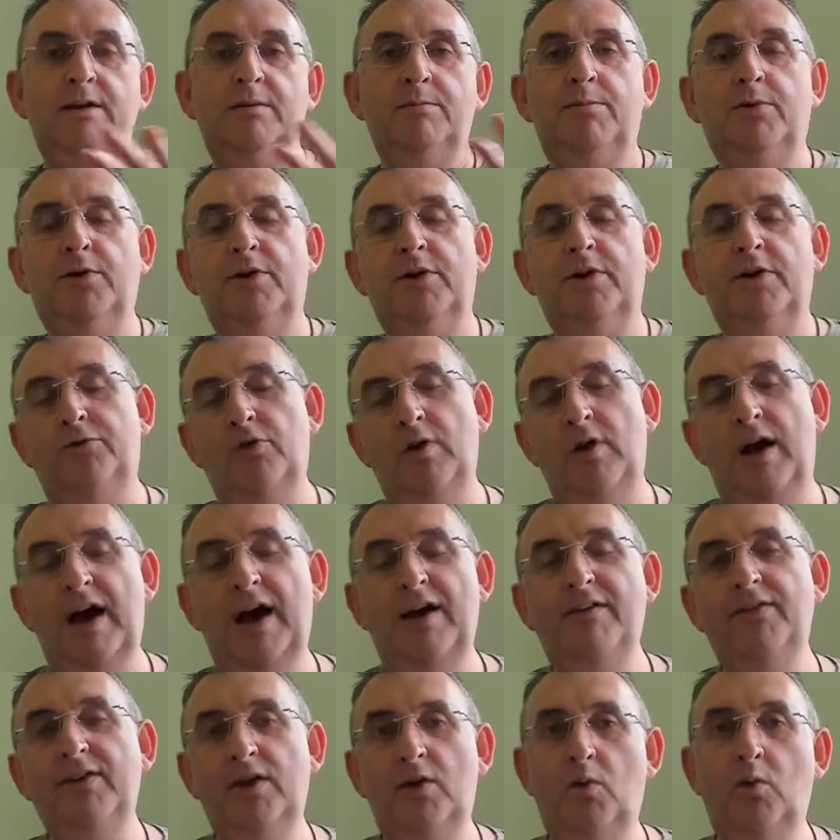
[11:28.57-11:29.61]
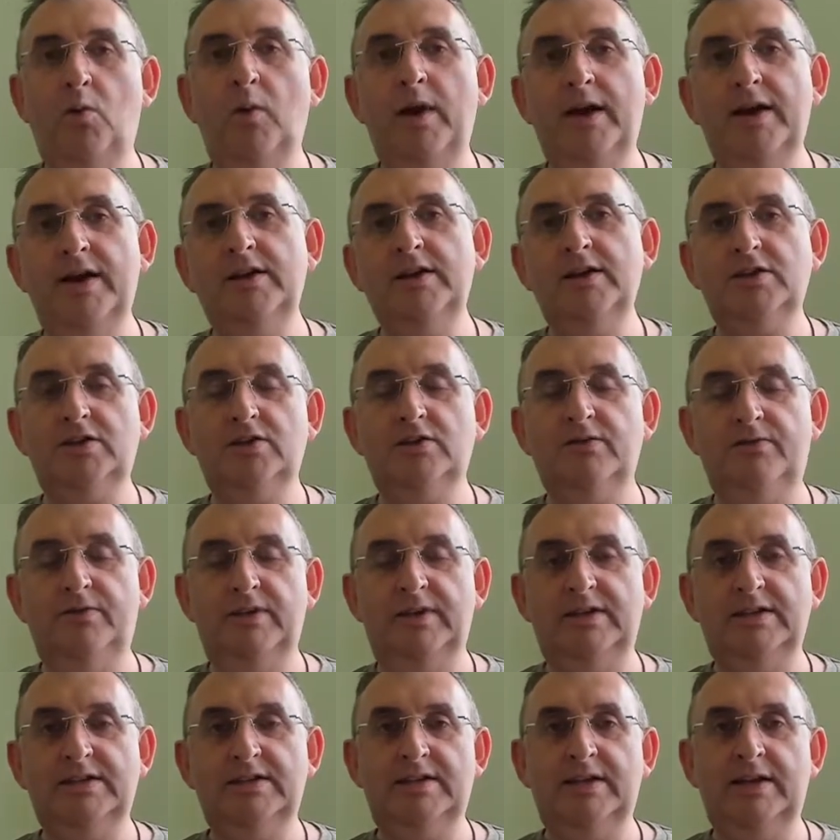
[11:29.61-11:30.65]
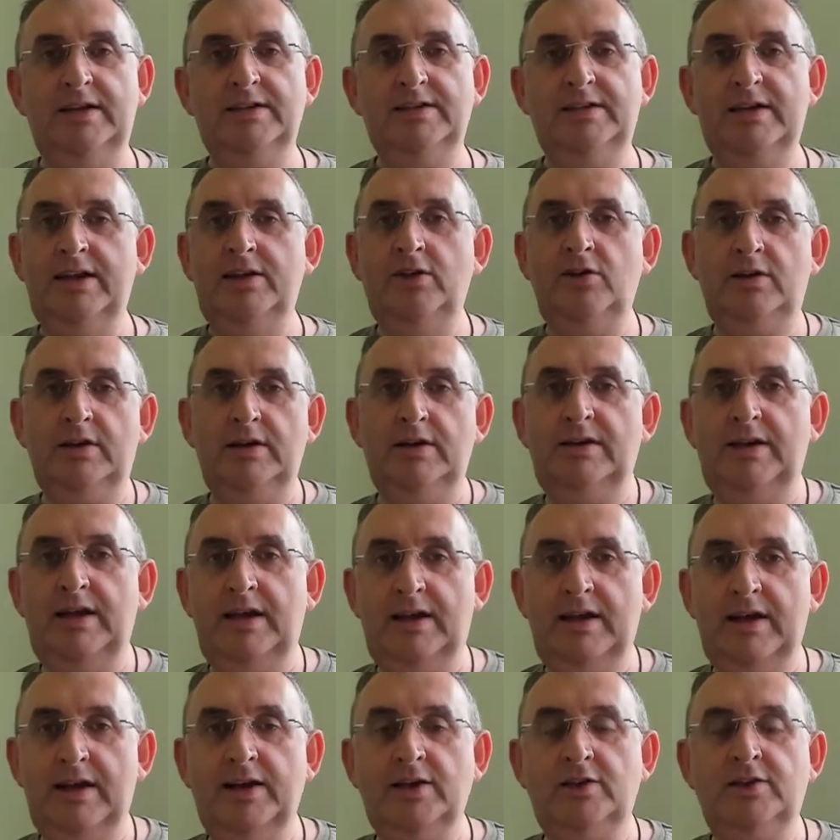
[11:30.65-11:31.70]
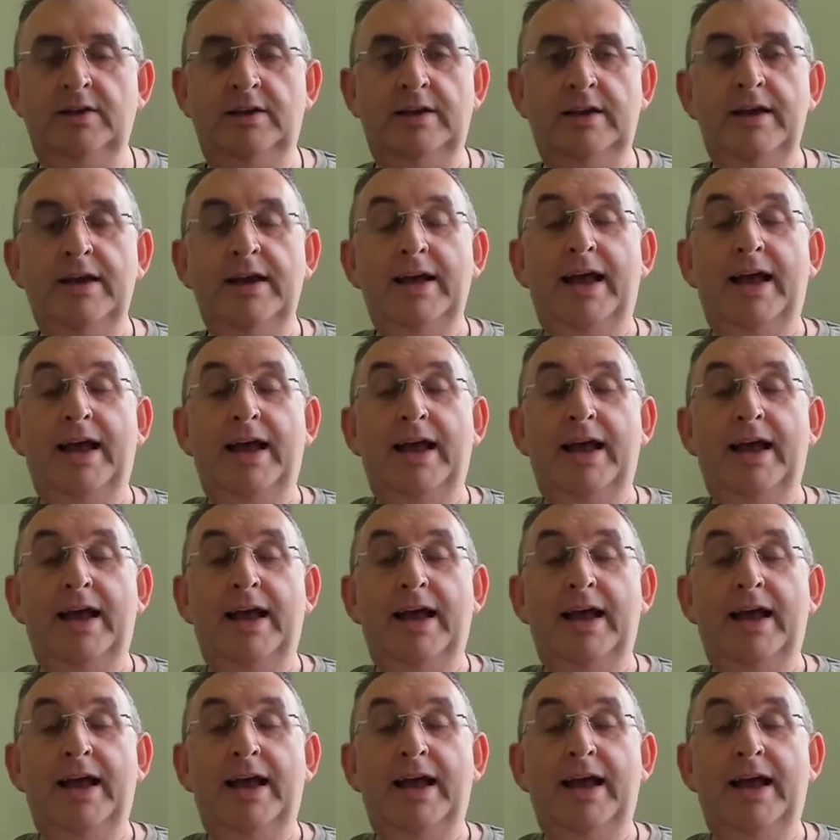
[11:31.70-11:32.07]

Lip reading: But if you have an awareness of these things, then you can take action.